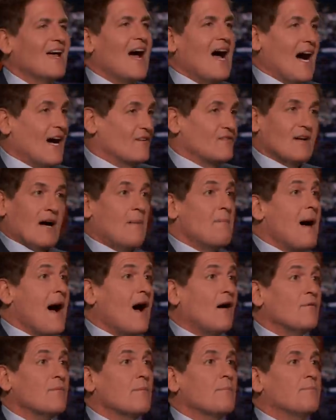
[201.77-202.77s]
I'm
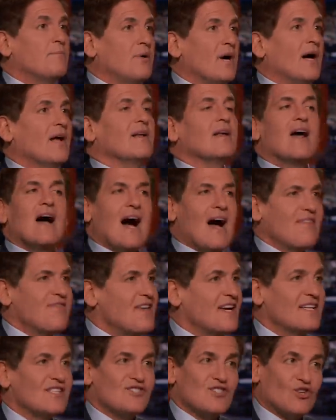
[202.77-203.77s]
out, but I
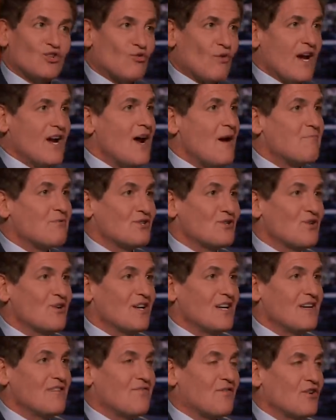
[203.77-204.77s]
think it's a great
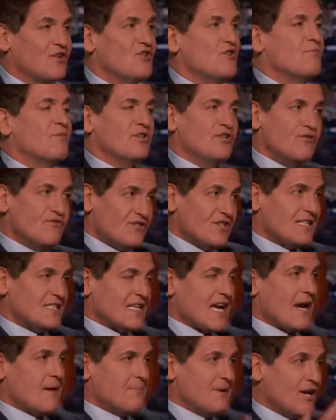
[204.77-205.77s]
opportunity for you, but you just
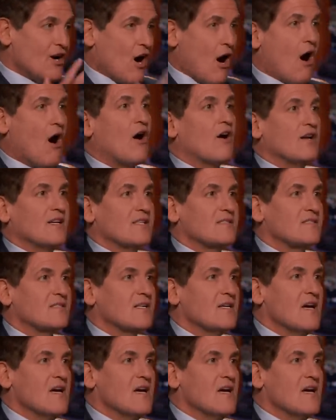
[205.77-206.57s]
gotta be an artist